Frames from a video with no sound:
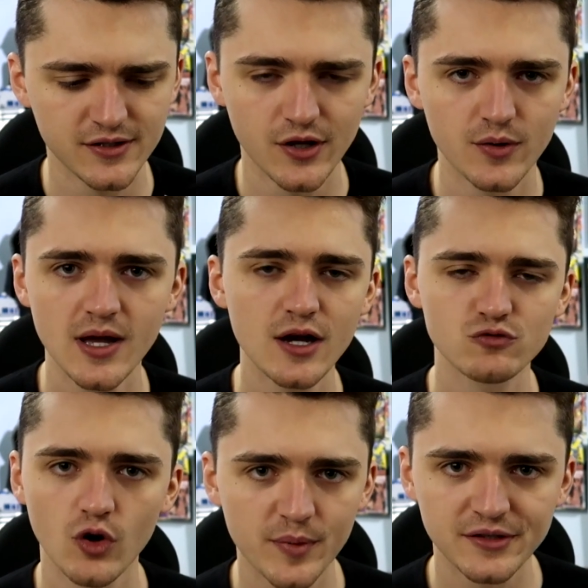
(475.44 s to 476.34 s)
you know,
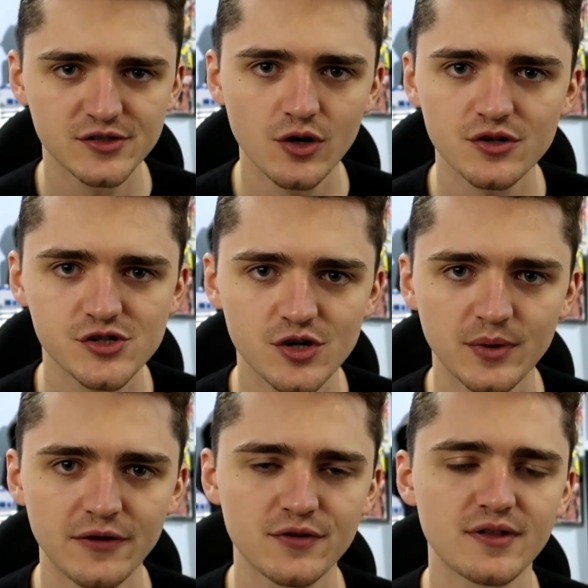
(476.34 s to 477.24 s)
Robin's costume
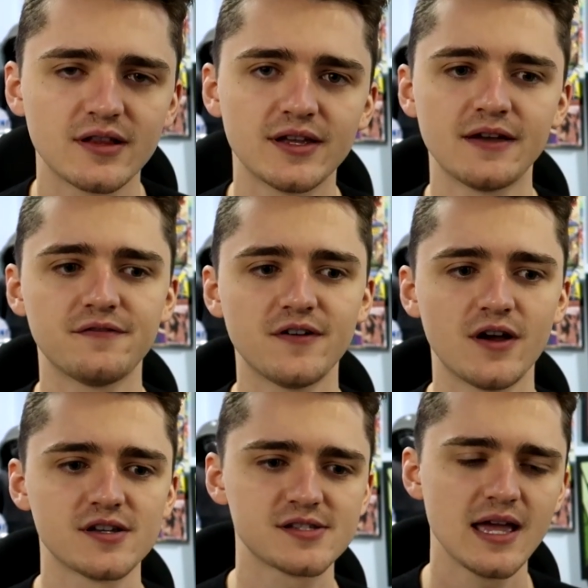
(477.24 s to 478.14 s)
and everything like that
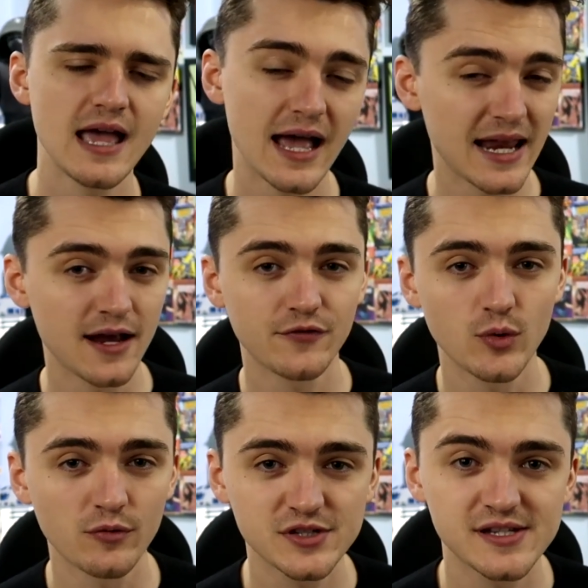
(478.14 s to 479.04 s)
first, and
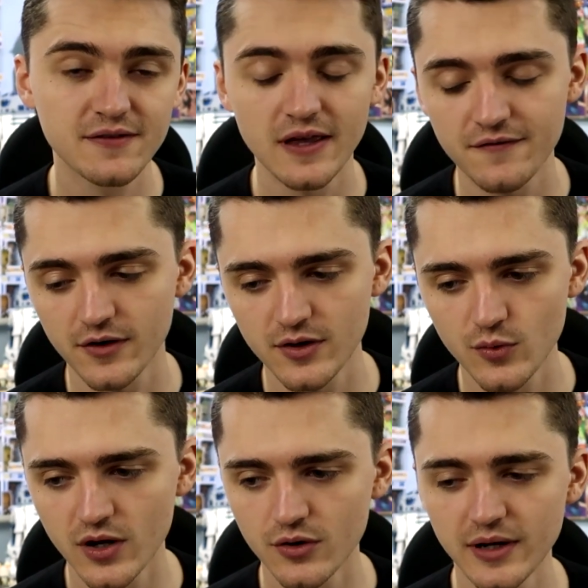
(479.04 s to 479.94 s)
everyone received that very
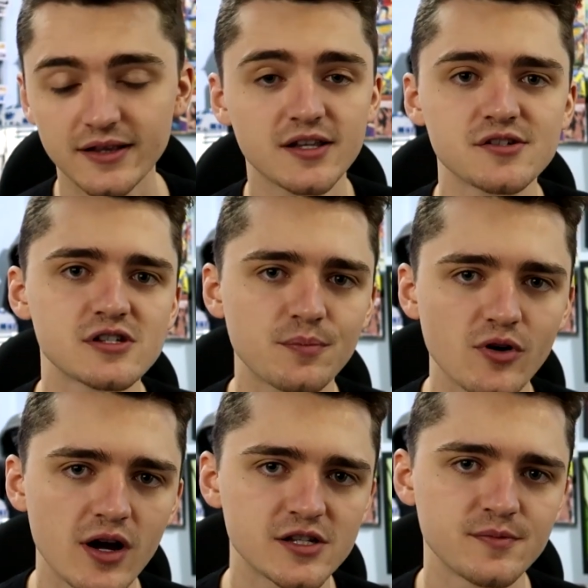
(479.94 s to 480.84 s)
well. It doesn't
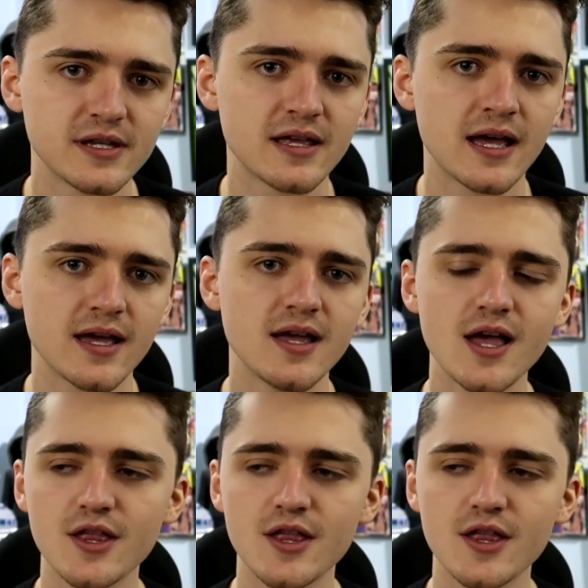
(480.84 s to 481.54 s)
surprise me that